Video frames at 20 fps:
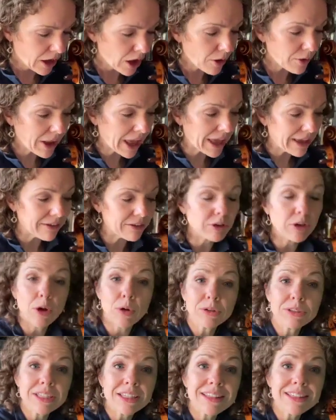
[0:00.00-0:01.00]
Okay,
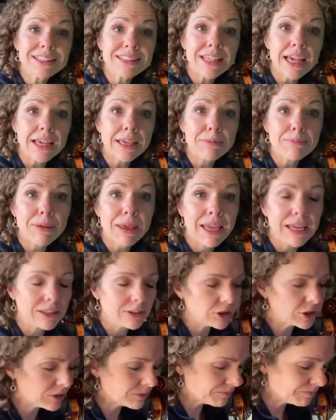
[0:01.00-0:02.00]
go to the second
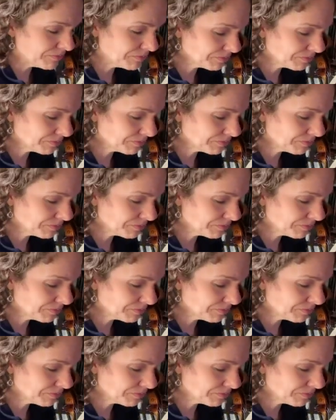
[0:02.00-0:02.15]
page.